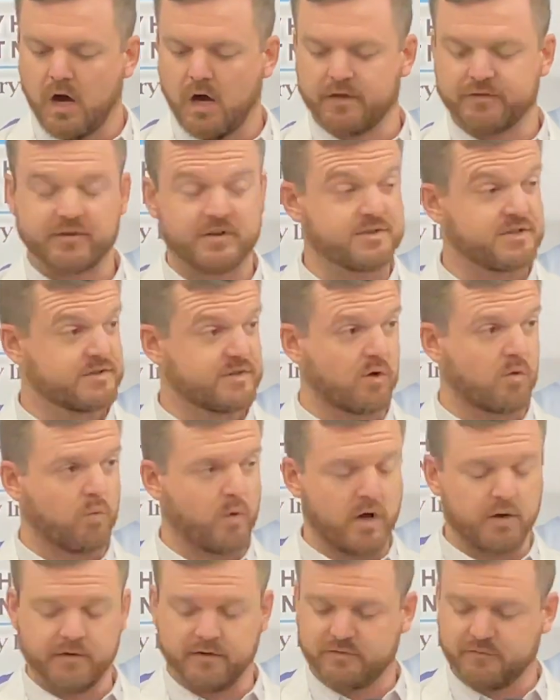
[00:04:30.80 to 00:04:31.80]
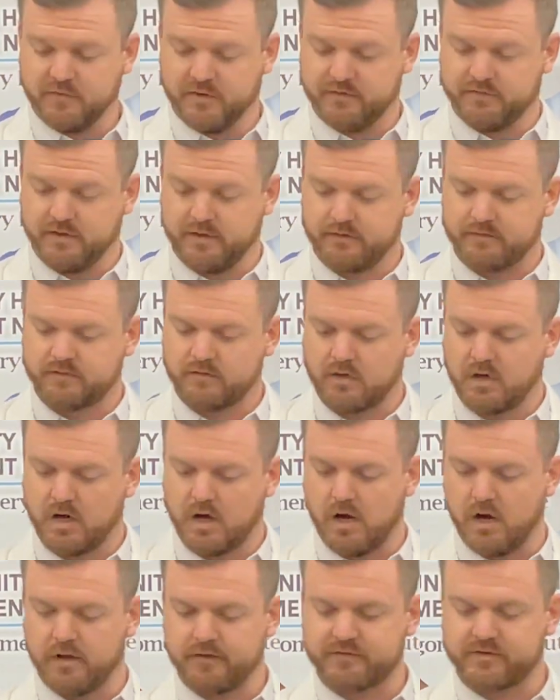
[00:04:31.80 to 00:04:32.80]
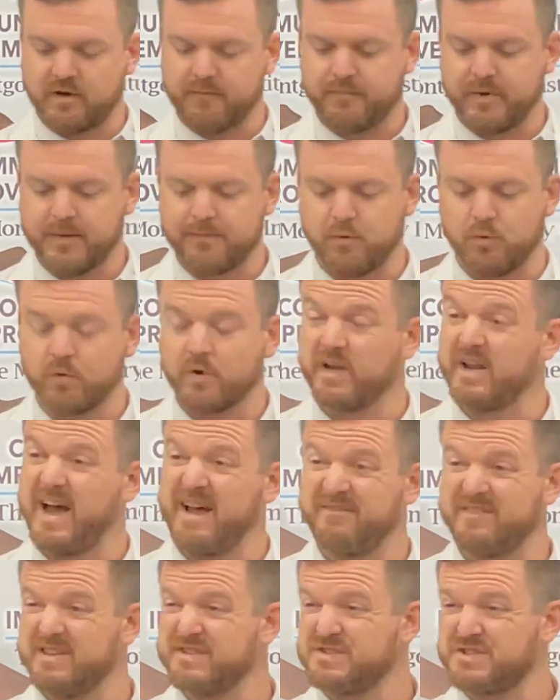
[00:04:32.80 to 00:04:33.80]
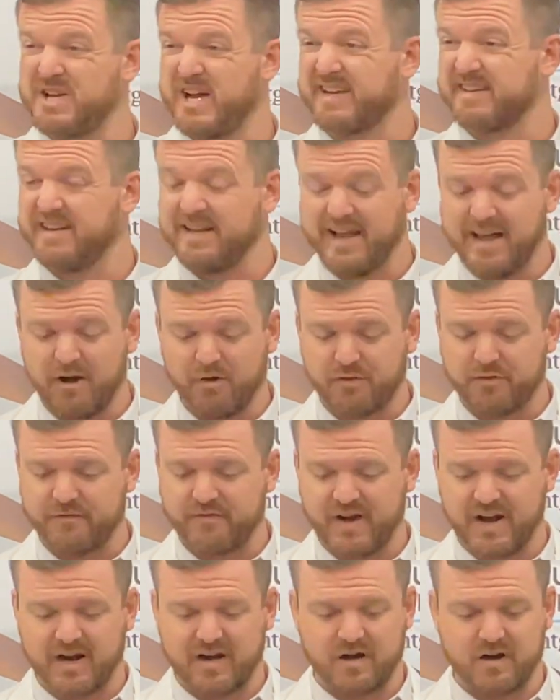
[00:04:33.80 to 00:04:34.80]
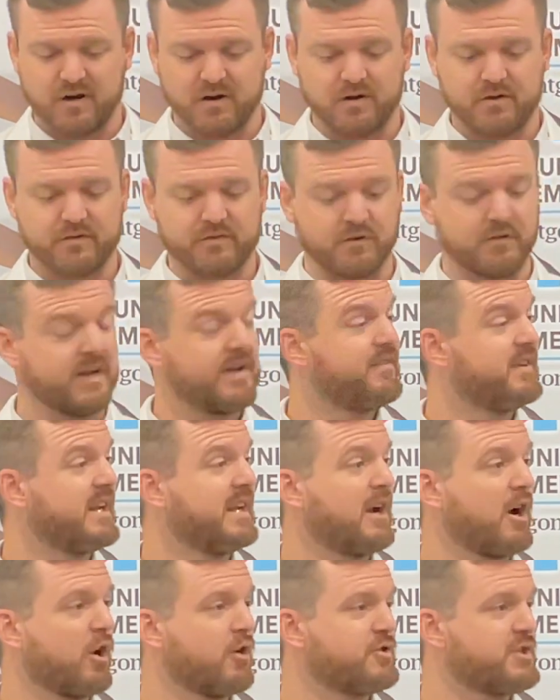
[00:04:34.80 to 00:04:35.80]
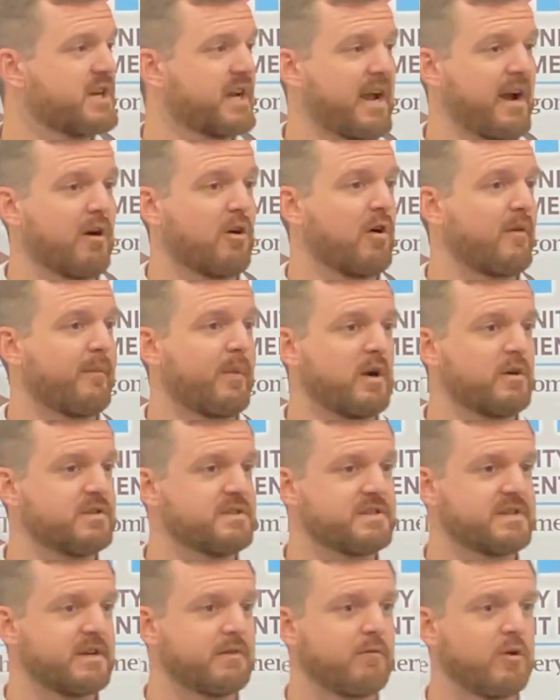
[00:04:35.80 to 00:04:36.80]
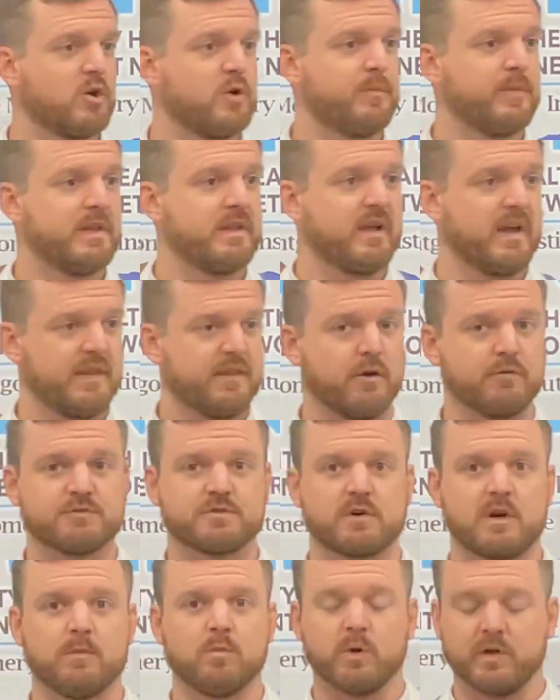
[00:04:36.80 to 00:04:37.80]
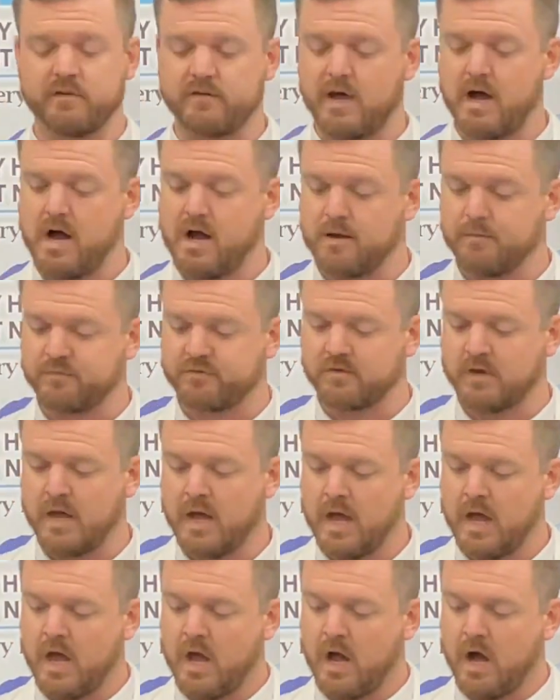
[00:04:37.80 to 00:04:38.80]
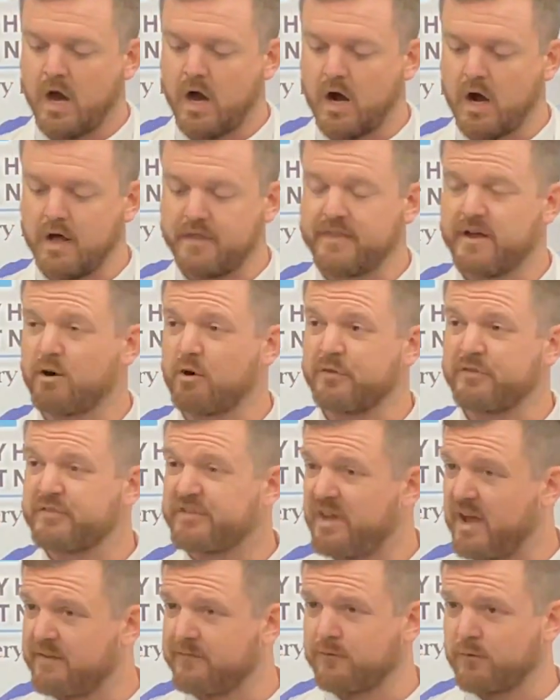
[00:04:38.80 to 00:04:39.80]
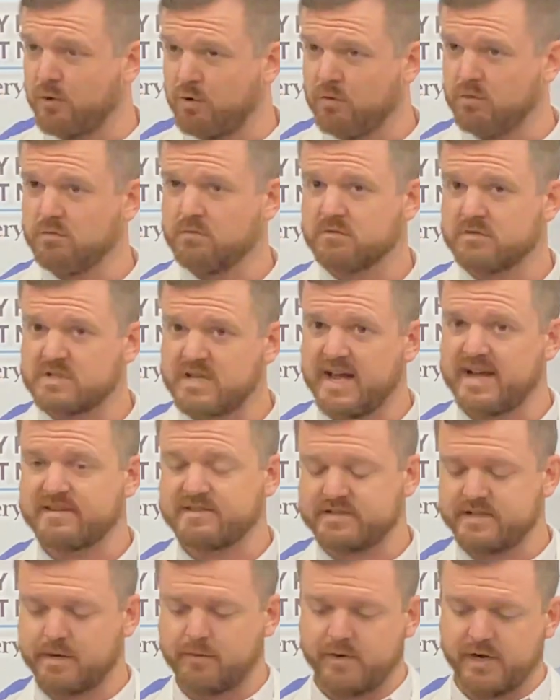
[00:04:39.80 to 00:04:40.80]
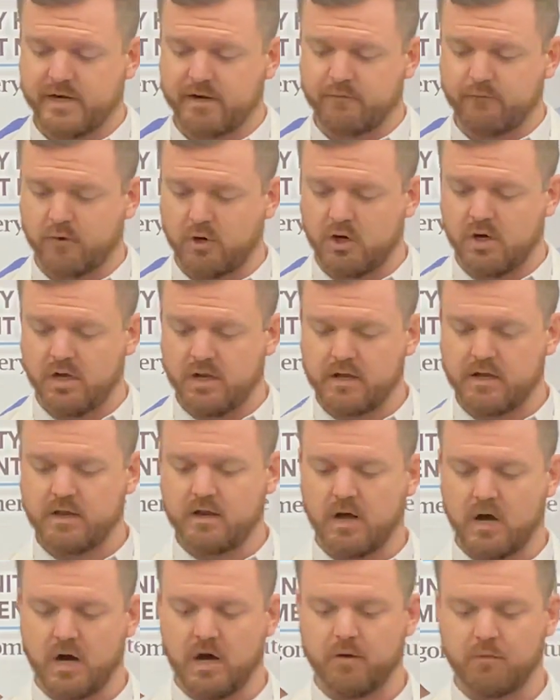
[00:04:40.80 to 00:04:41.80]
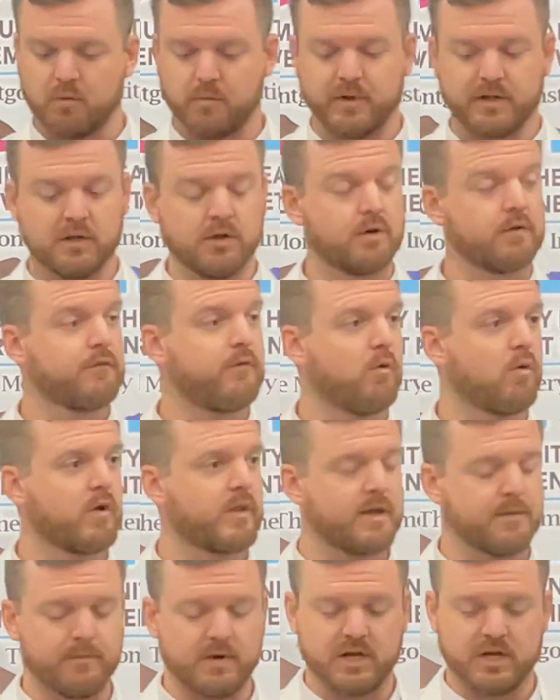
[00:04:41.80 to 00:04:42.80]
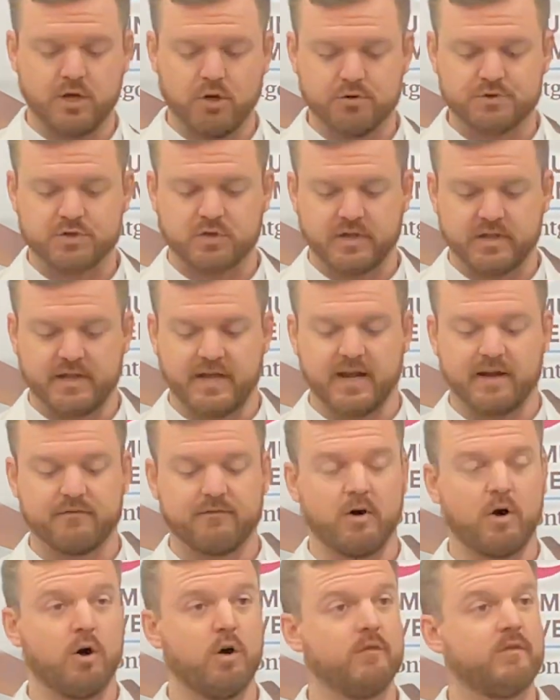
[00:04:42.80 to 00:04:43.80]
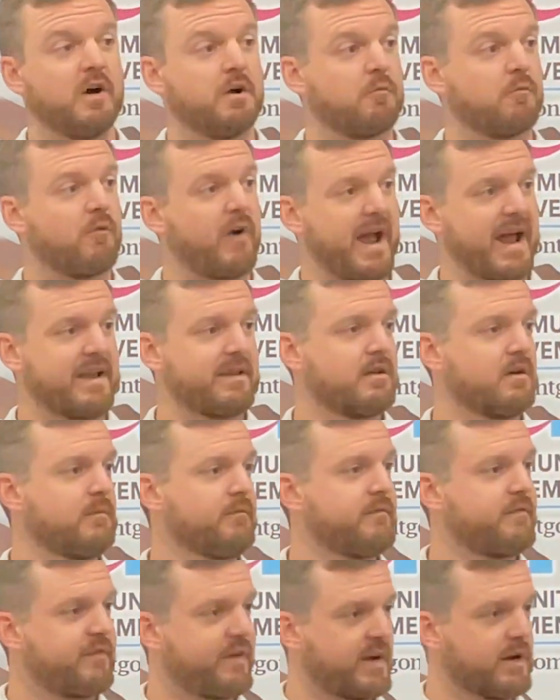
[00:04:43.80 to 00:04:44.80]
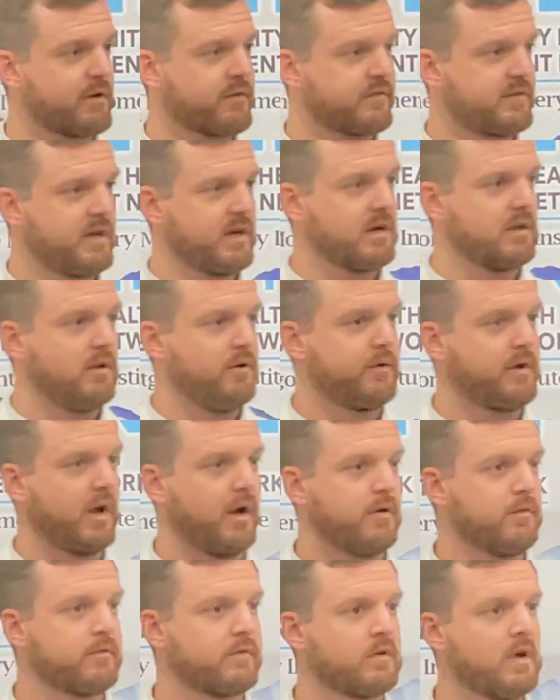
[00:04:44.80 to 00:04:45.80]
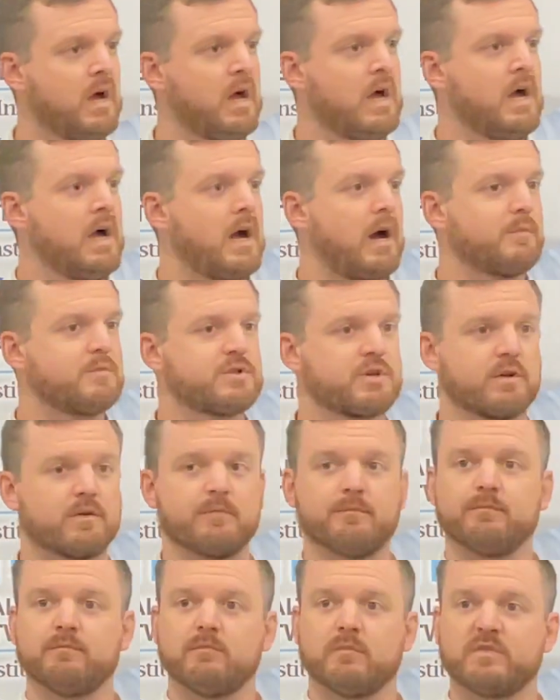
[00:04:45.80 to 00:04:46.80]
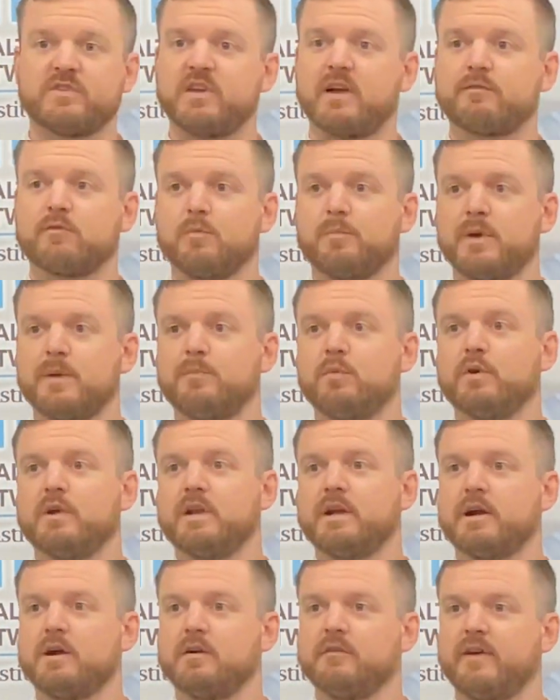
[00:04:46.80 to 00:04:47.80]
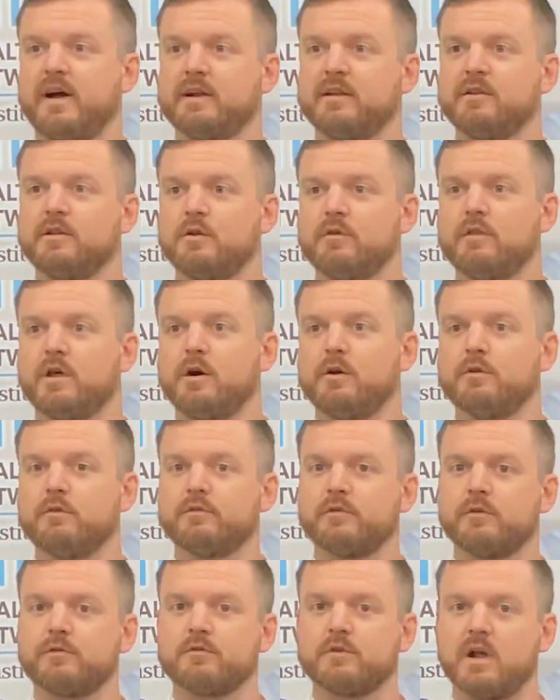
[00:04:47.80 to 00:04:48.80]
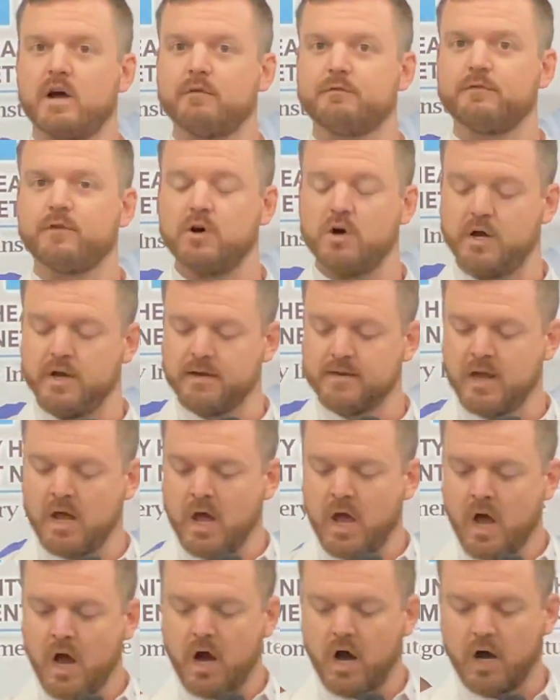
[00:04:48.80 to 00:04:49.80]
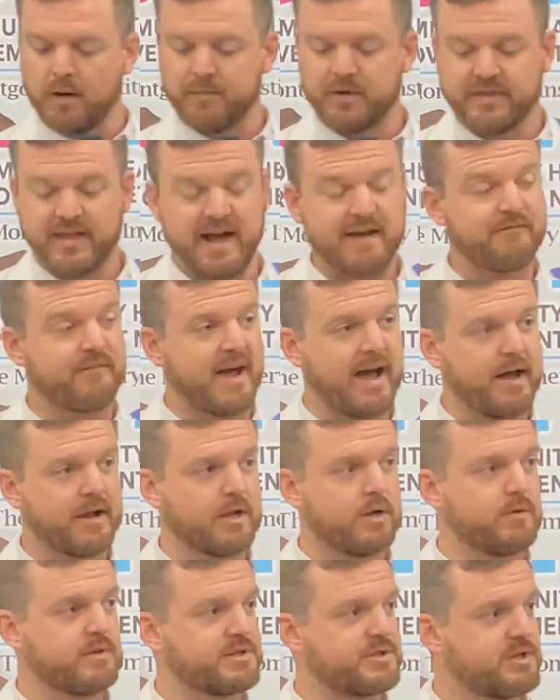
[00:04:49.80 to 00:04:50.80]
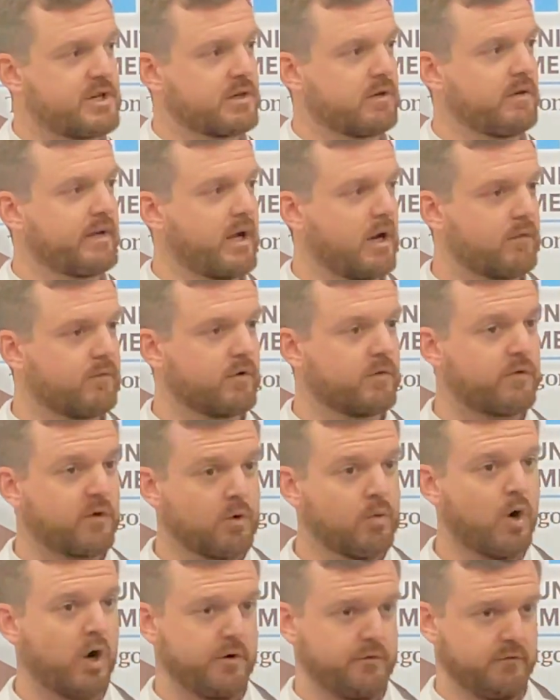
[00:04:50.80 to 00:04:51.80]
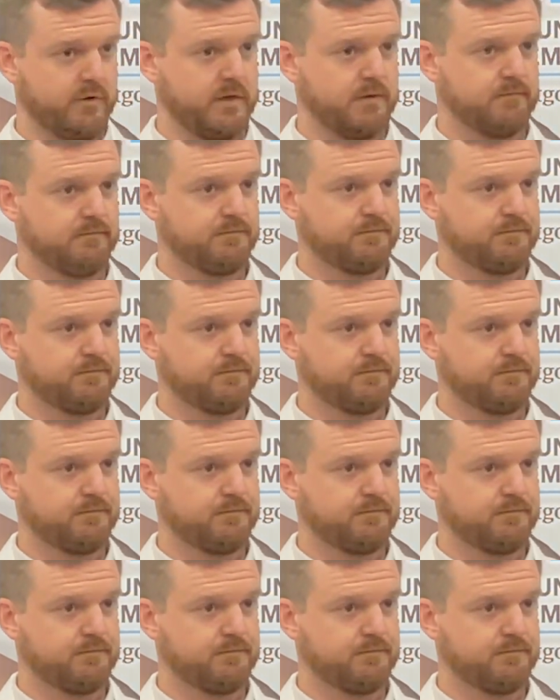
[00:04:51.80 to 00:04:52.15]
such as our wellness visits. Some people can have this checked at health fairs or even at urgent care or emergency room in those troubling times. There are several tests that we can run when we look for them, but usually they involve a random finger stick glucose. I'm sure several people in here have had to do those. Those are not fun. But that value is generally over 200.